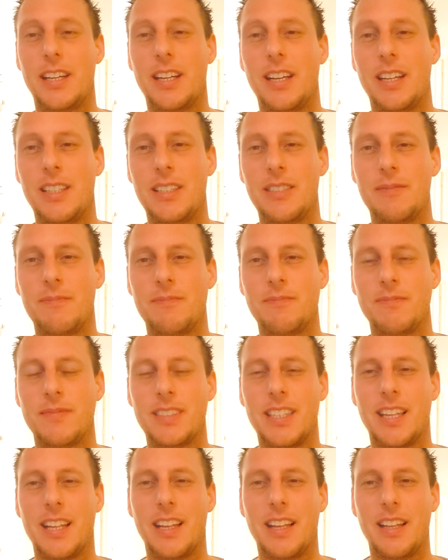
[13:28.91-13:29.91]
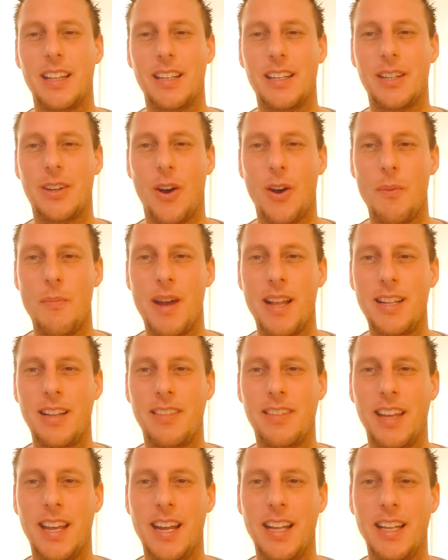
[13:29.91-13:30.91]
Go
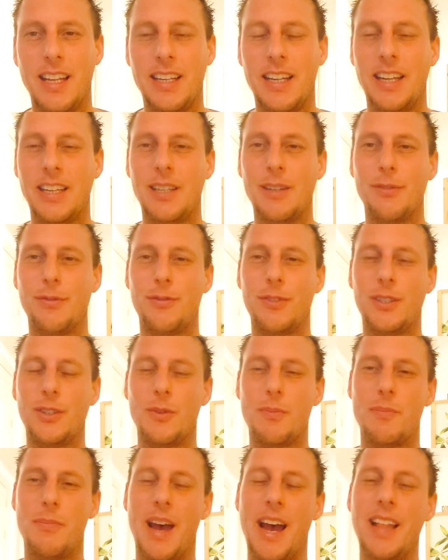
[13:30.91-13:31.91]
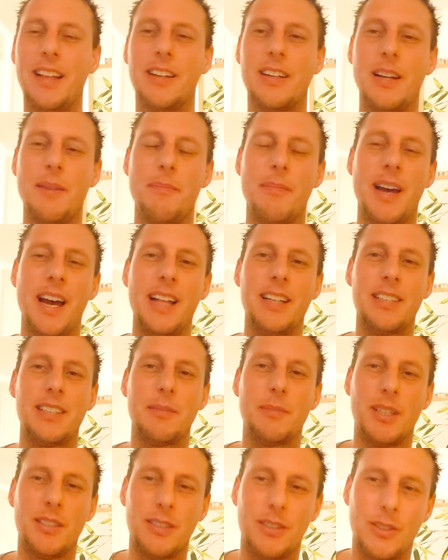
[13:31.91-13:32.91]
meditating and you feel better and
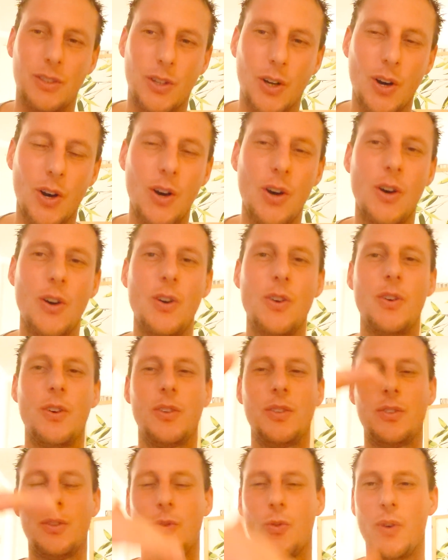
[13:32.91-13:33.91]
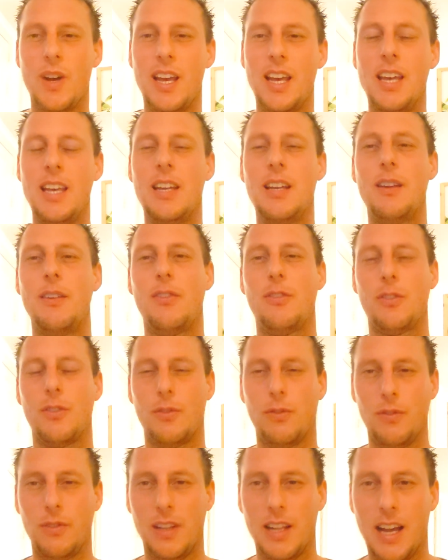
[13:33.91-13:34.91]
better, but go on the waves
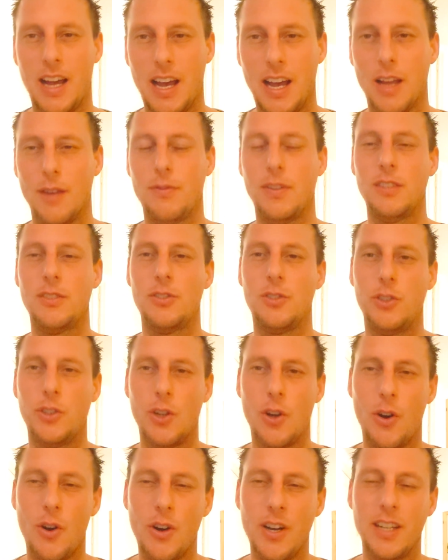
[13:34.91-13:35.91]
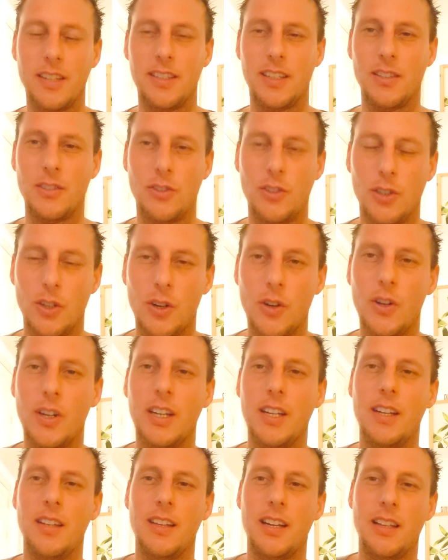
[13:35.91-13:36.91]
of life. Enjoy it,
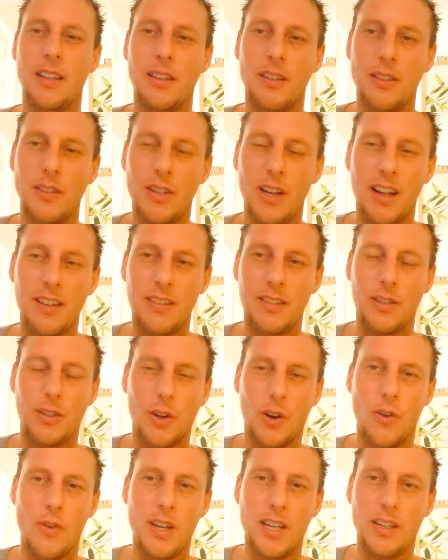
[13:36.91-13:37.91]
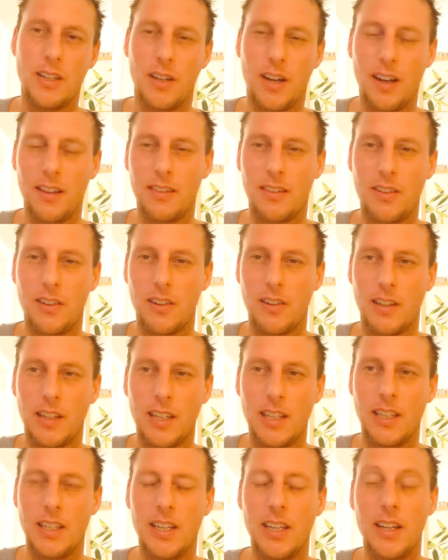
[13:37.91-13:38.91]
and not going
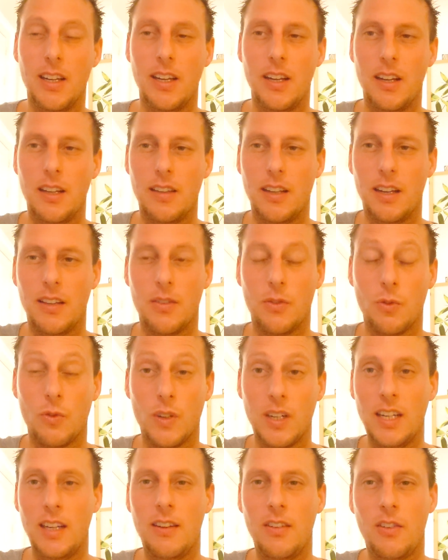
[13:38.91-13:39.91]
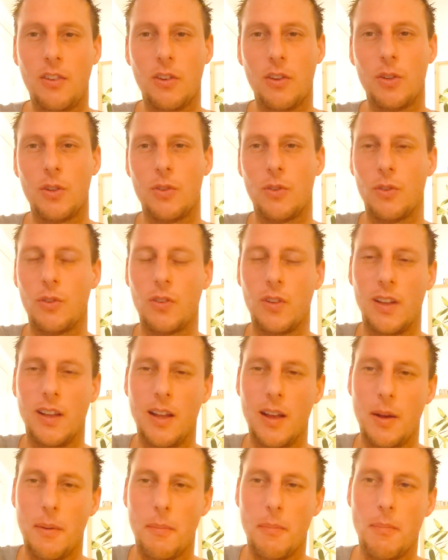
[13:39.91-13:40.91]
constantly that result
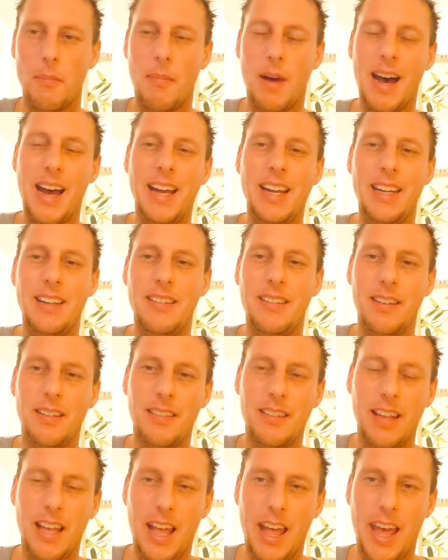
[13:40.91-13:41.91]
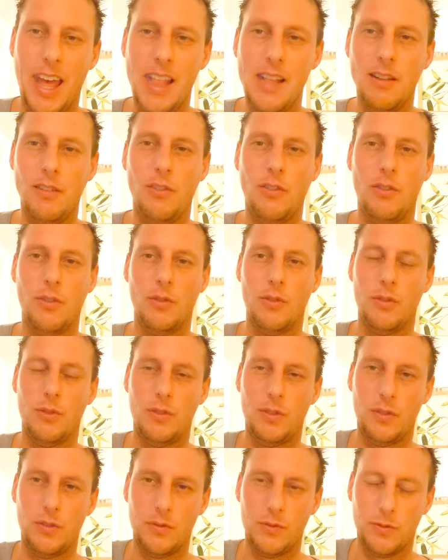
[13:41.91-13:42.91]
minded
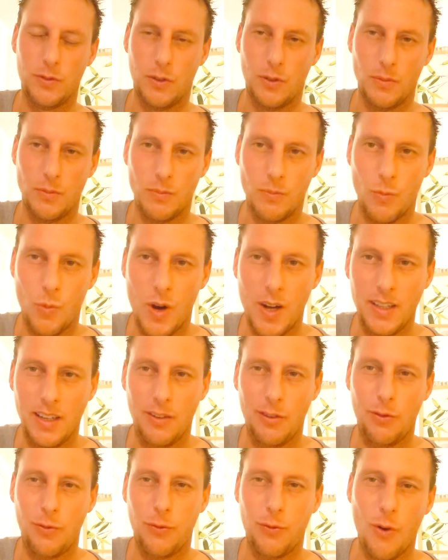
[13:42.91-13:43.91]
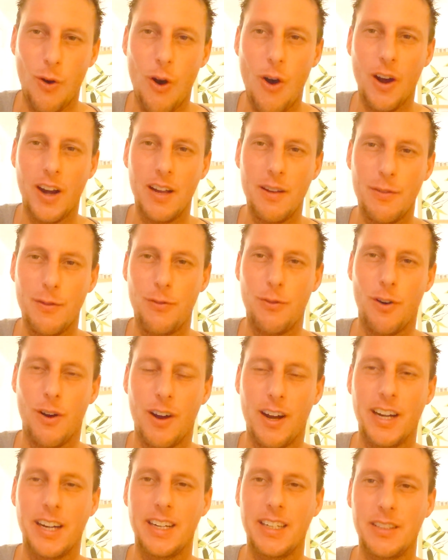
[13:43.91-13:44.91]
attitude from what is far and
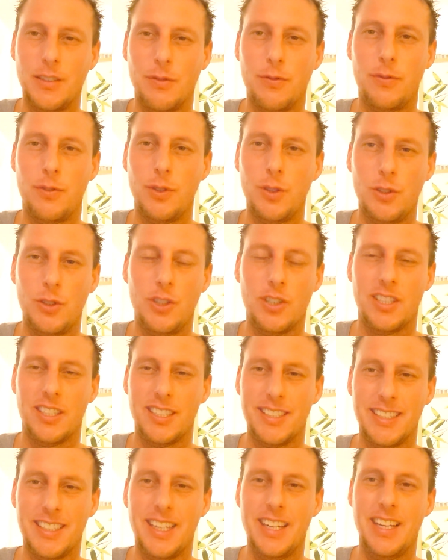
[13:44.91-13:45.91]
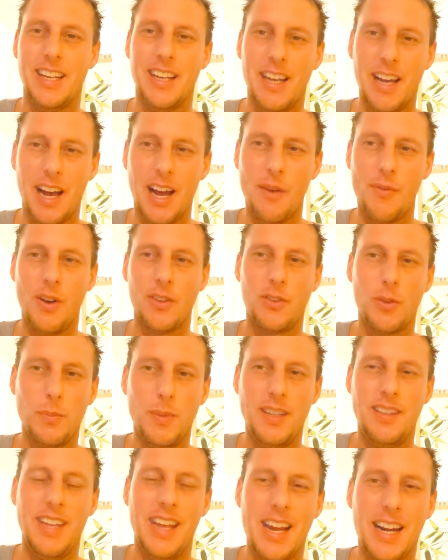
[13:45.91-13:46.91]
far in the future. I want to
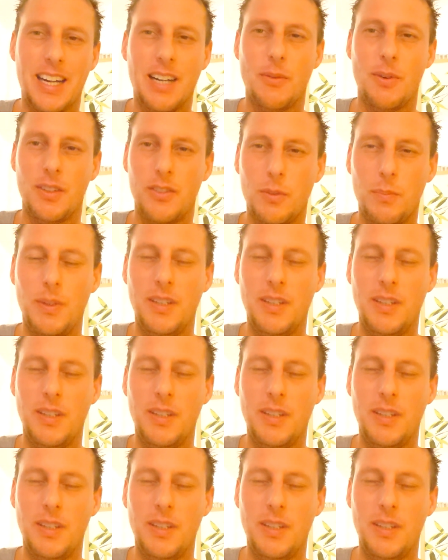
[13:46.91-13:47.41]
be there.